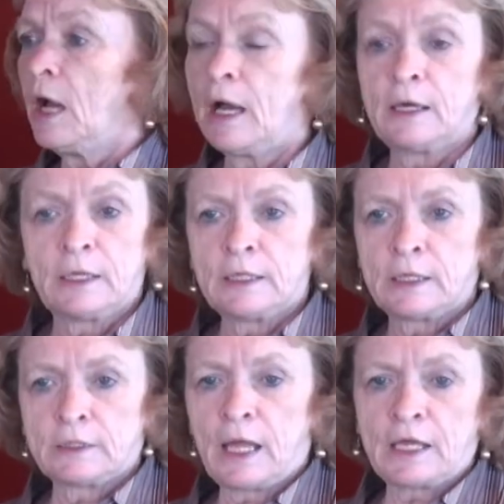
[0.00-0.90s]
uh,
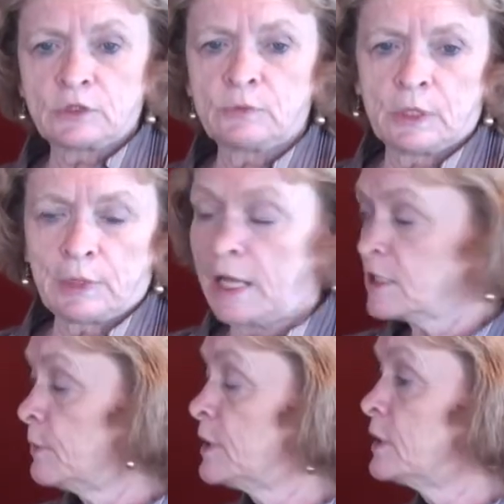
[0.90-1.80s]
uh last,
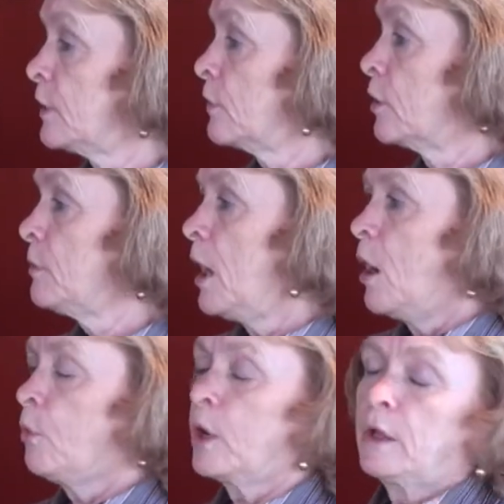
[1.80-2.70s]
last month's interim
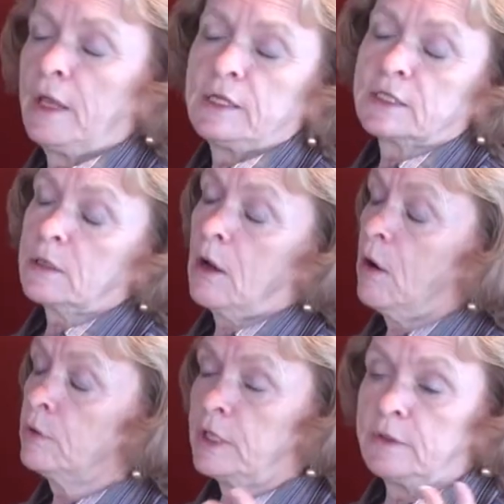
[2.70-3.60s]
where they just
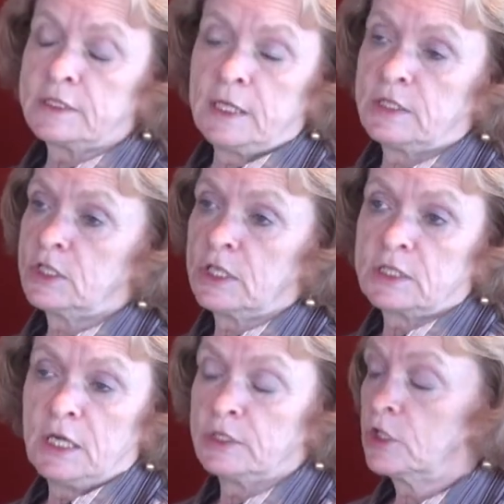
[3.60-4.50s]
all did this. It's
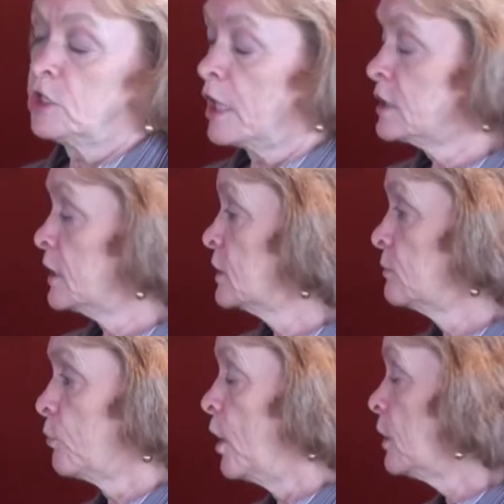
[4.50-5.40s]
just, it's just its
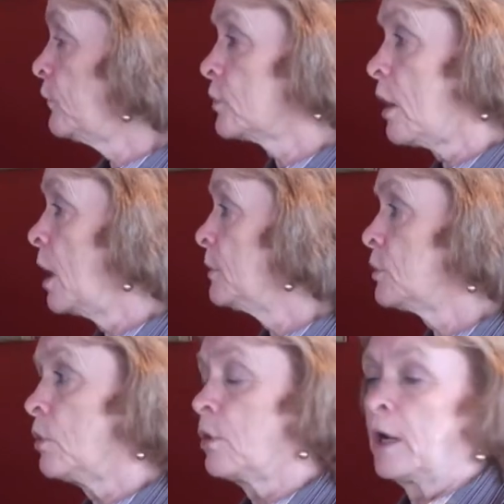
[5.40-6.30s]
wonderful common
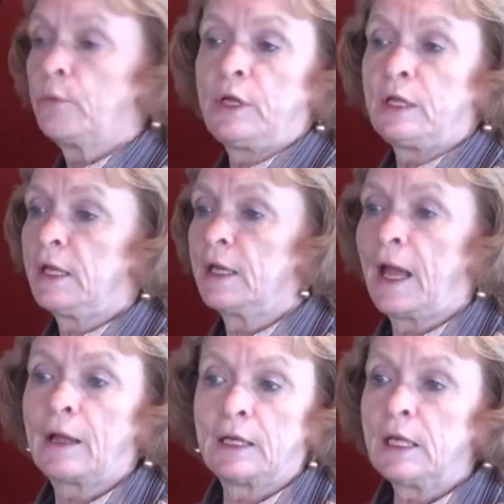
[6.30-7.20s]
core, and we can get
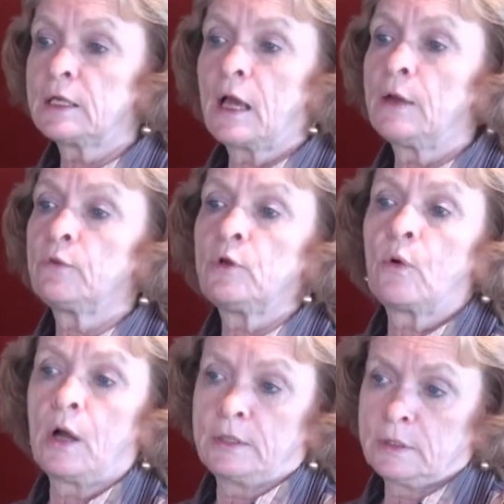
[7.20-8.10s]
out anytime we
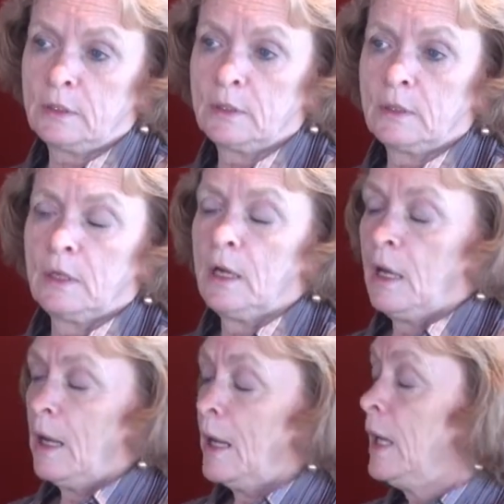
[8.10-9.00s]
want.
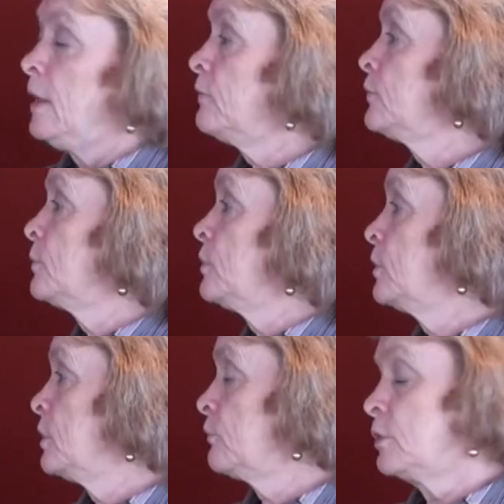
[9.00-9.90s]
Even the
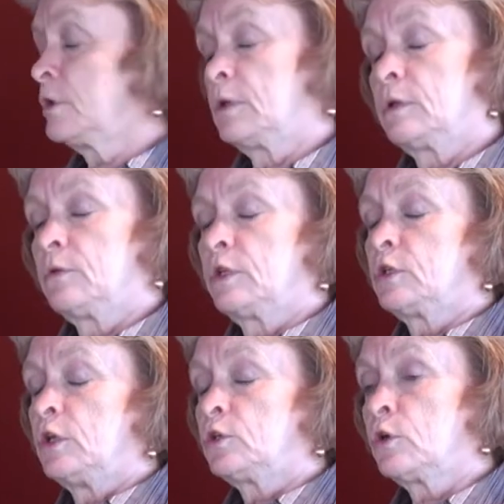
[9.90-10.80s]
the, the,
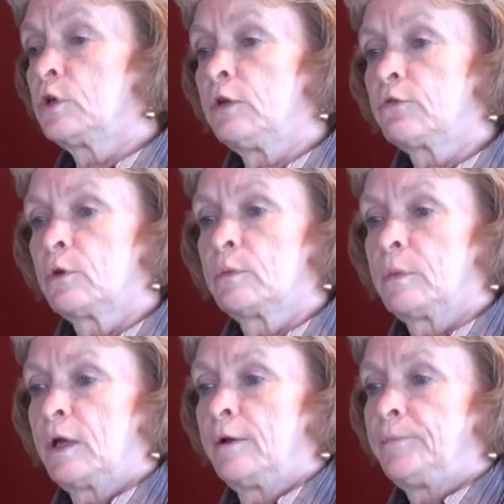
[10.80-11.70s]
the attorney from
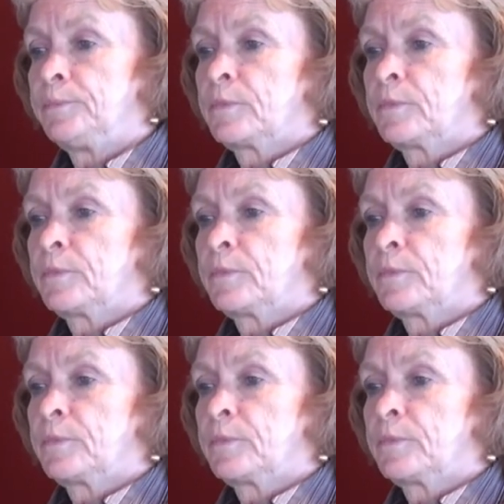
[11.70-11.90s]
uh,